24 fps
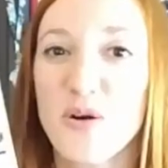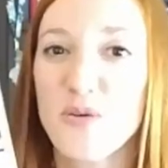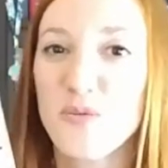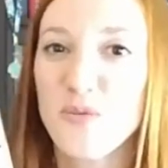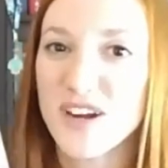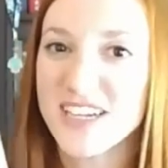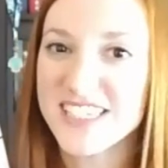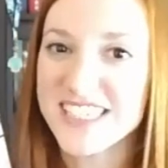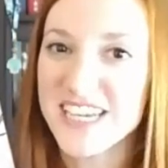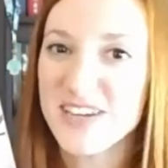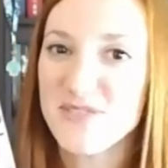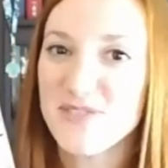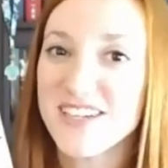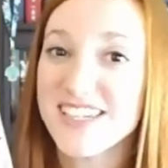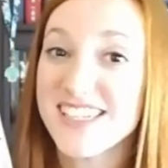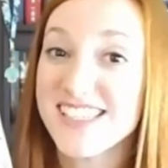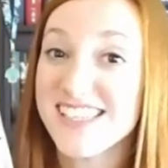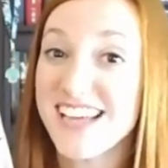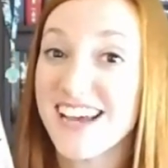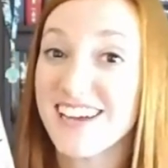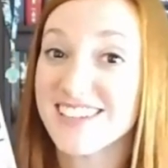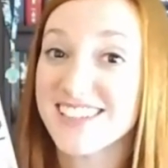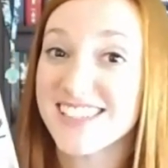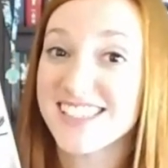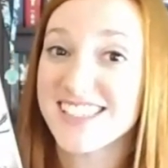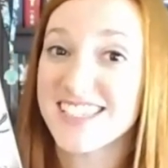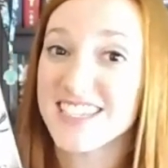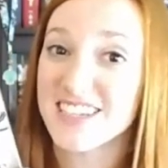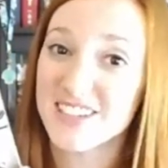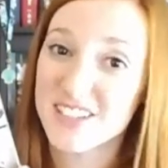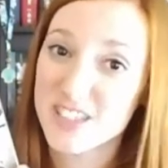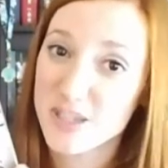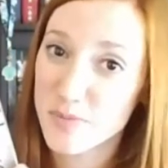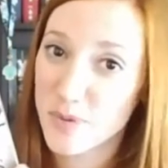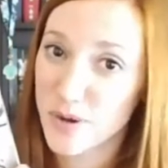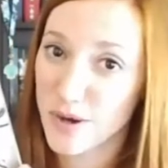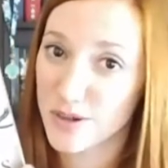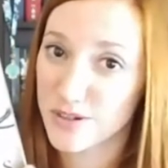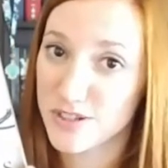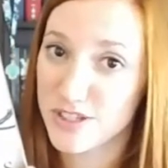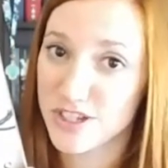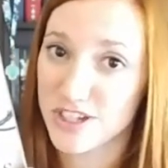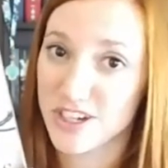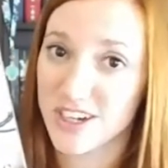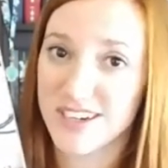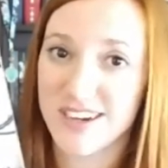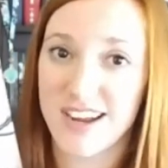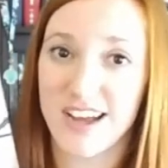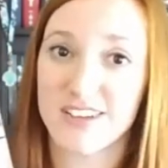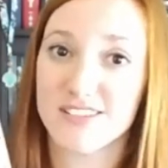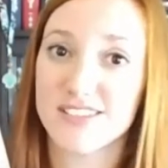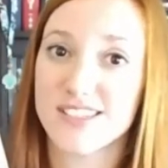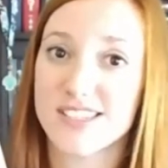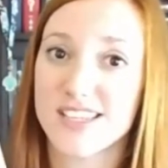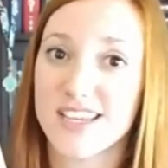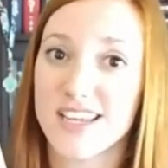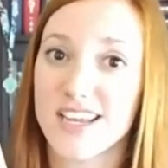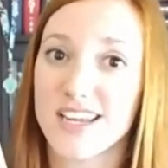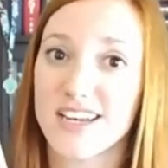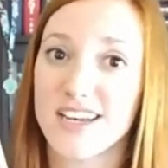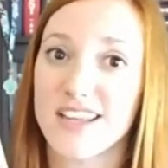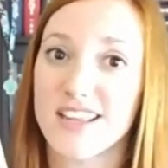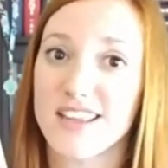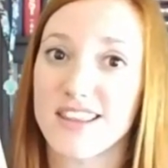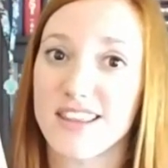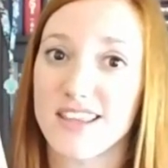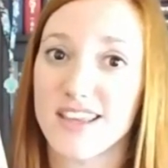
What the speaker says: One day when Sal steals a poster announcing